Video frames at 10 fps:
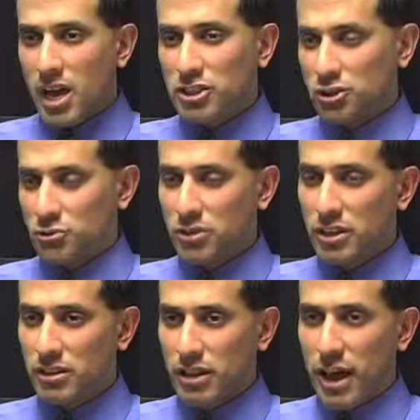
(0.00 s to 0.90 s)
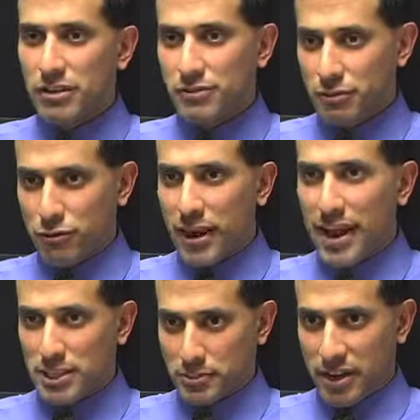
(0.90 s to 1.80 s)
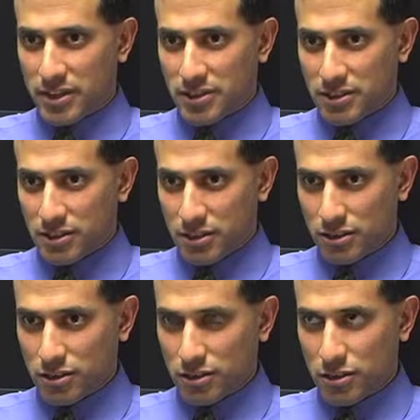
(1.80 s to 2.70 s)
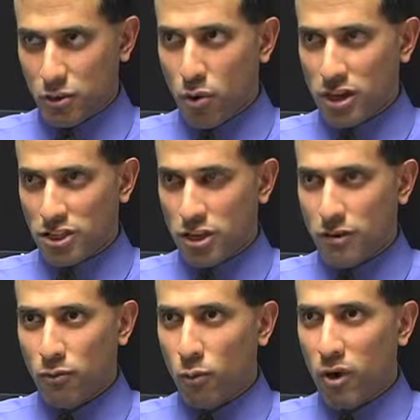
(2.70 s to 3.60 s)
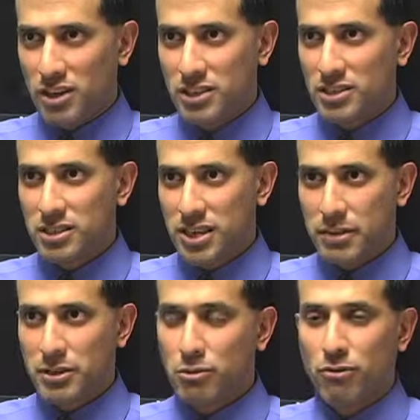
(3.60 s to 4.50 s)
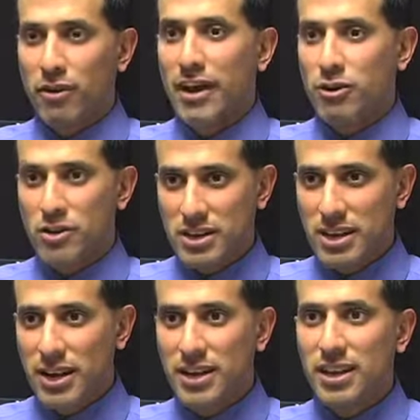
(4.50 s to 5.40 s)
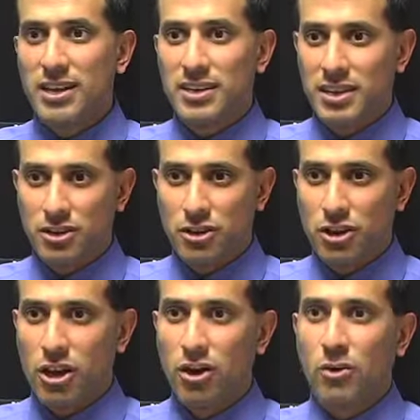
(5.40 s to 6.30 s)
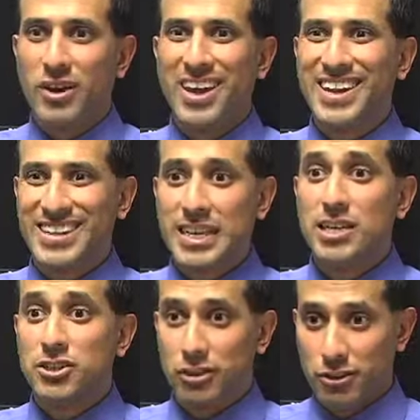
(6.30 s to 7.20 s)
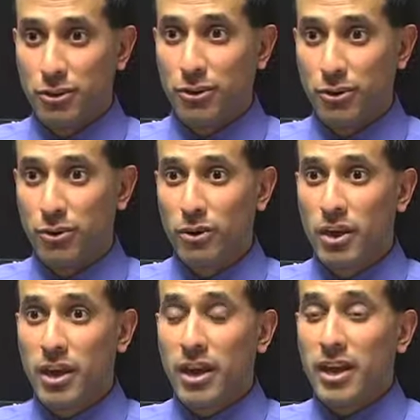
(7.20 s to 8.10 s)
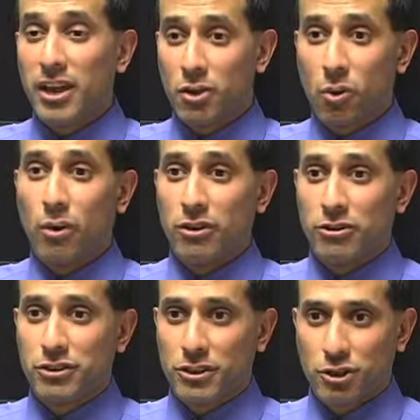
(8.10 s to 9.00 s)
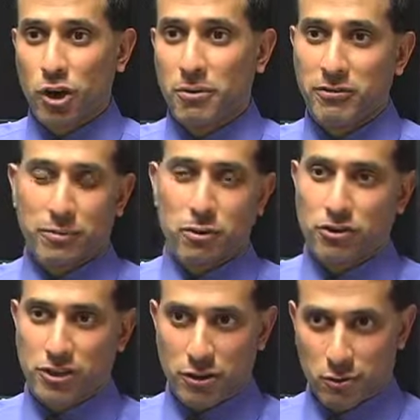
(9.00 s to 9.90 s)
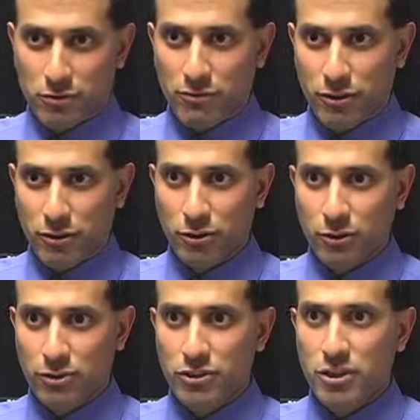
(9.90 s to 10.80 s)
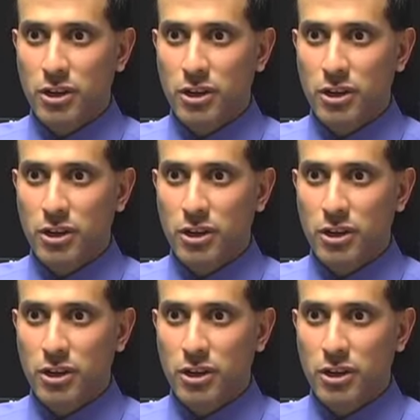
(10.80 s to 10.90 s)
So there's really a lot of different aspects to the question of what does the EMS provider need to know and need to do in order to determine if a person can refuse